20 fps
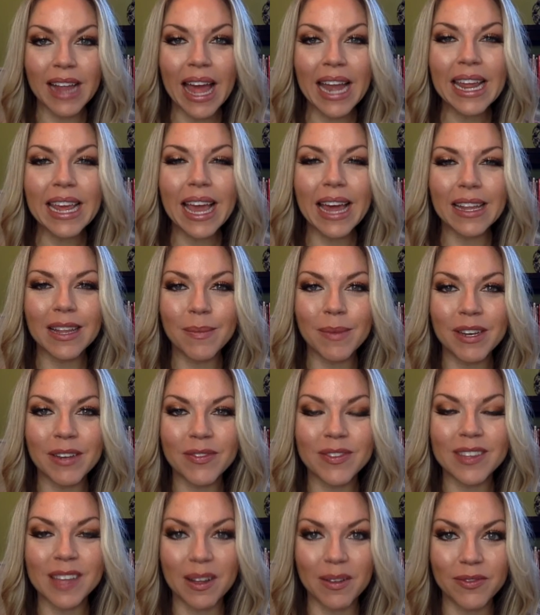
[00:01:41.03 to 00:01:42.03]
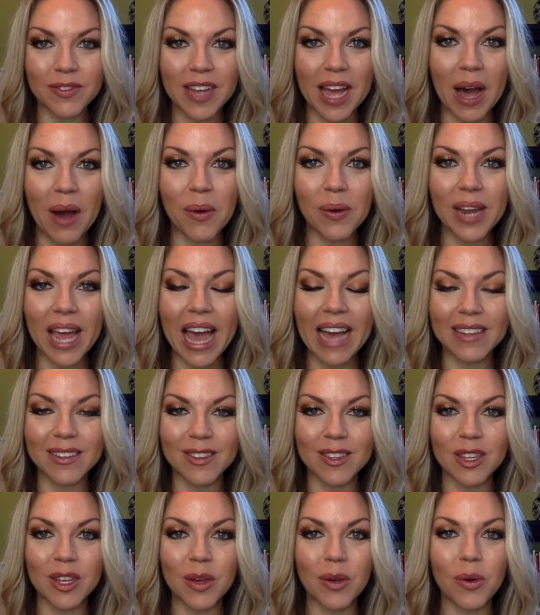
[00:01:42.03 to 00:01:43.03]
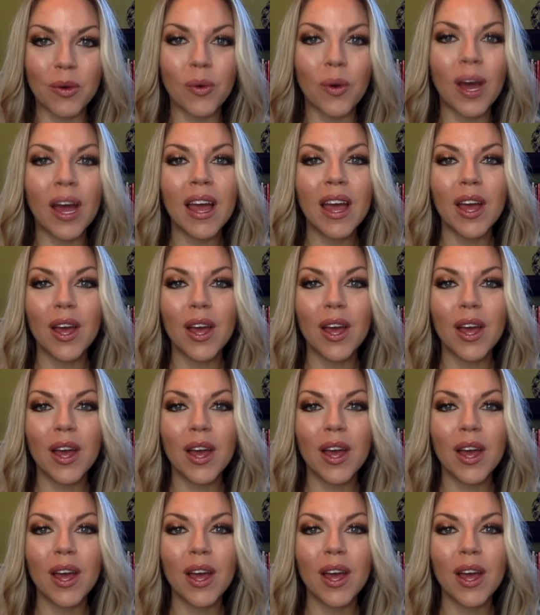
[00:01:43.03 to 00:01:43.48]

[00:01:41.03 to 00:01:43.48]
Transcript: any element of self-doubt as you,